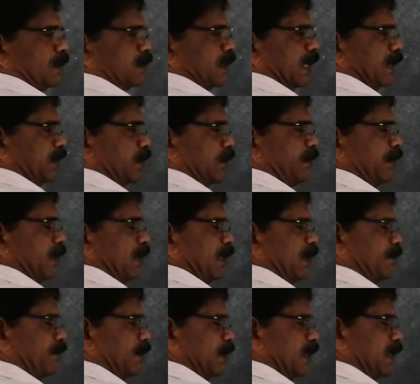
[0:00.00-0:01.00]
Its atomic
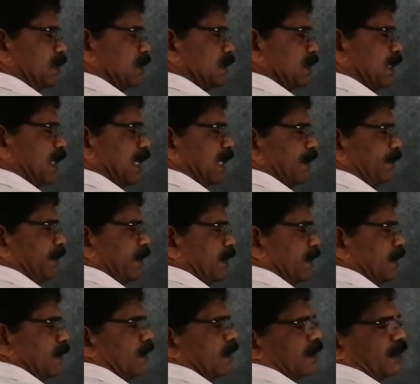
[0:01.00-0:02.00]
number is
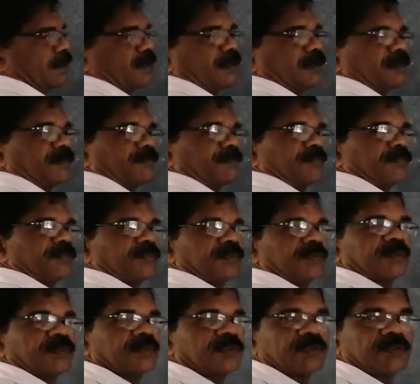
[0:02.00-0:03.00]
11.
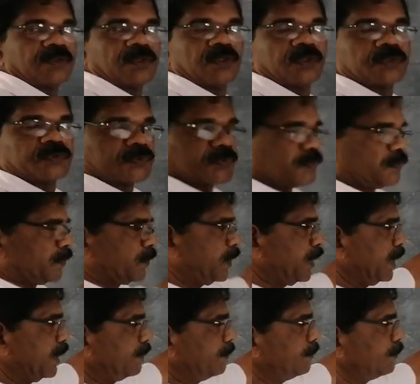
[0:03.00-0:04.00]

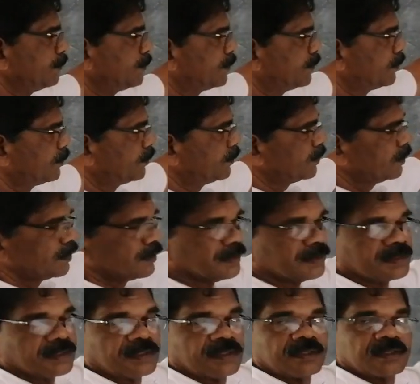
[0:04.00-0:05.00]
Sodium,
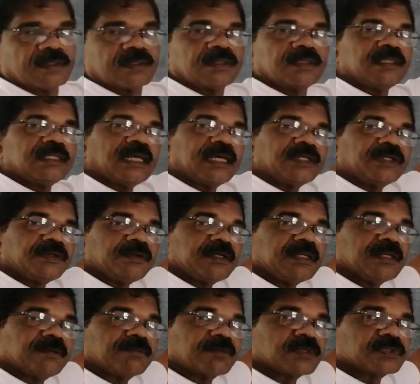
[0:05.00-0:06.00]
the
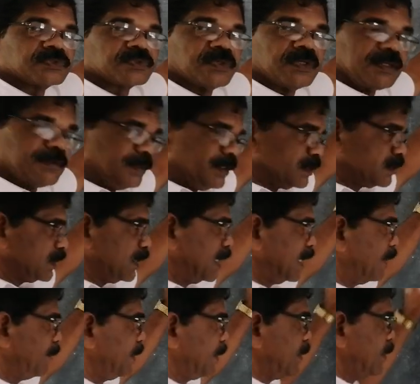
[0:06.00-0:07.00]
atomic number of sodium is
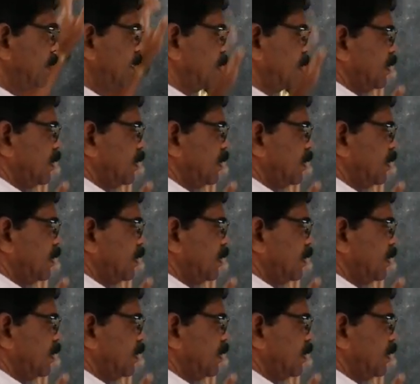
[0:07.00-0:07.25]
11.